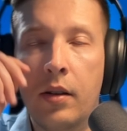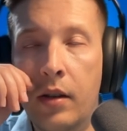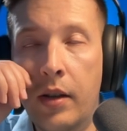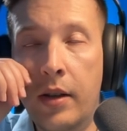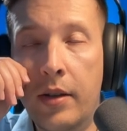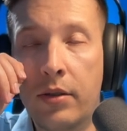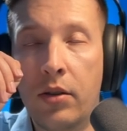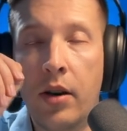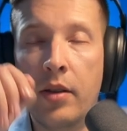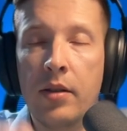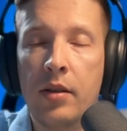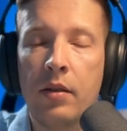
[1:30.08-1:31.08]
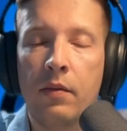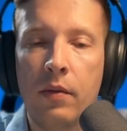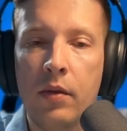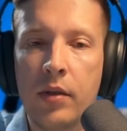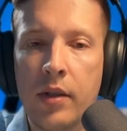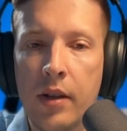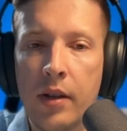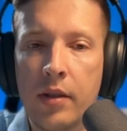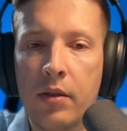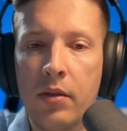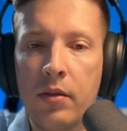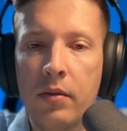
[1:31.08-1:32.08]
X-Trans
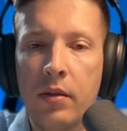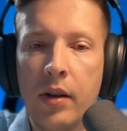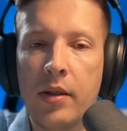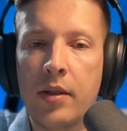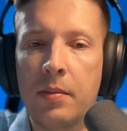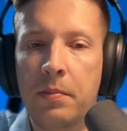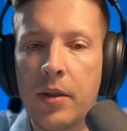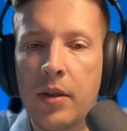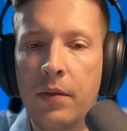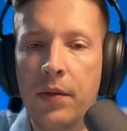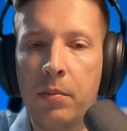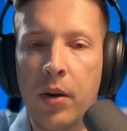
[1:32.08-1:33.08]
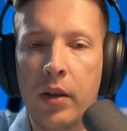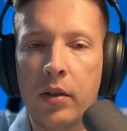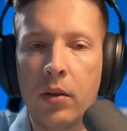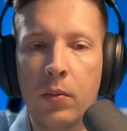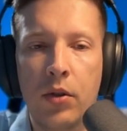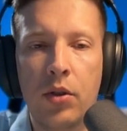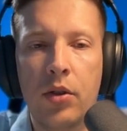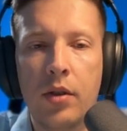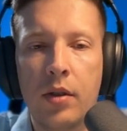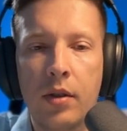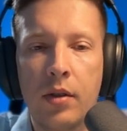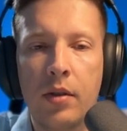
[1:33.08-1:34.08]
sensor has specific pattern, which is
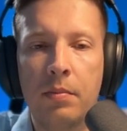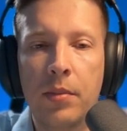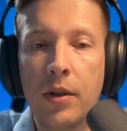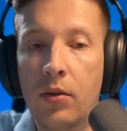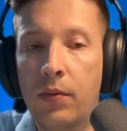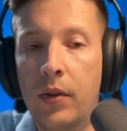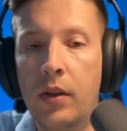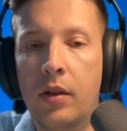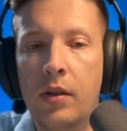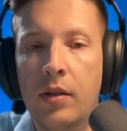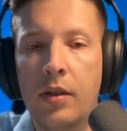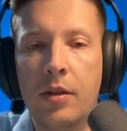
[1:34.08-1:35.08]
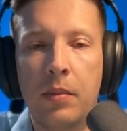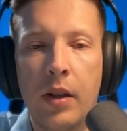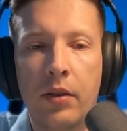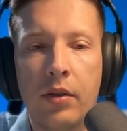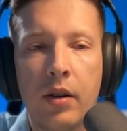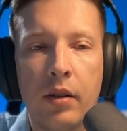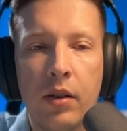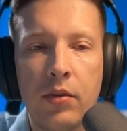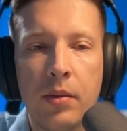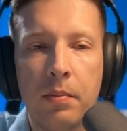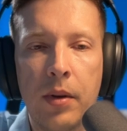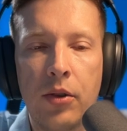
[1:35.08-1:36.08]
a piece of it is displayed currently on
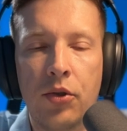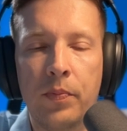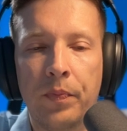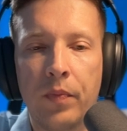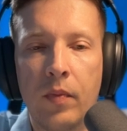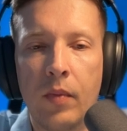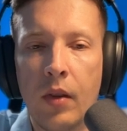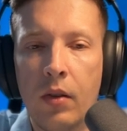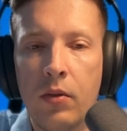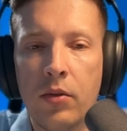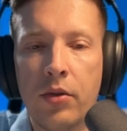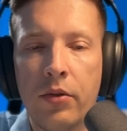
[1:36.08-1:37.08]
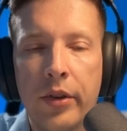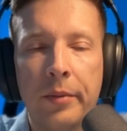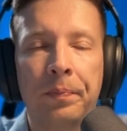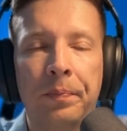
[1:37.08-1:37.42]
the page, on the screen.